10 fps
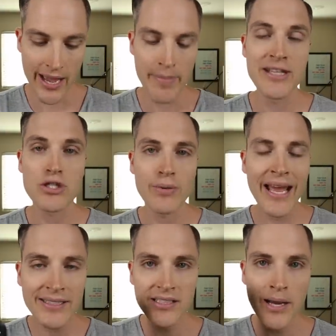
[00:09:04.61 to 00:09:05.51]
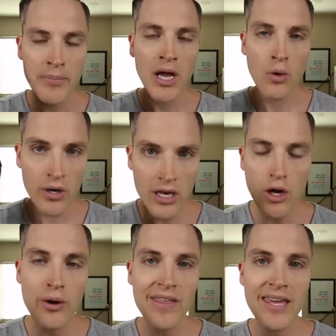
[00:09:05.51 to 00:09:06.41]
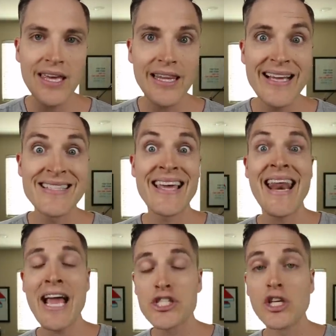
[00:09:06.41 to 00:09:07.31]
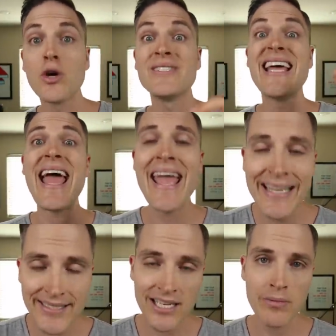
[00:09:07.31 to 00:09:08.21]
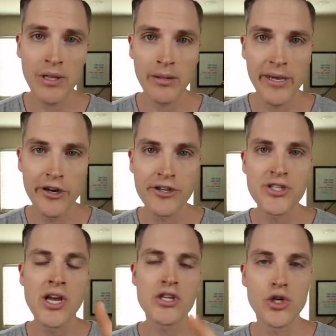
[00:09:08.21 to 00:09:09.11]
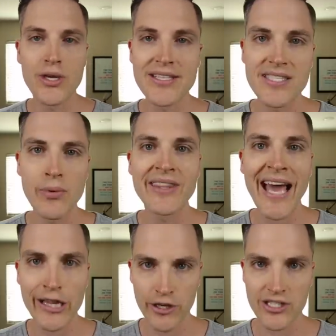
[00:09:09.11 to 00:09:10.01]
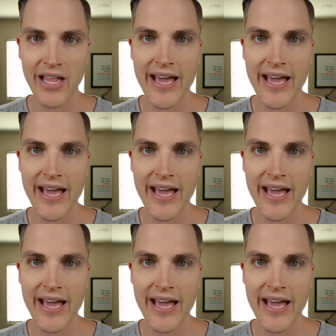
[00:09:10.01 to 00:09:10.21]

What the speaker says: And so next up, we're gonna go to the kit lens and actually go to 18 millimeters so you can see what that looks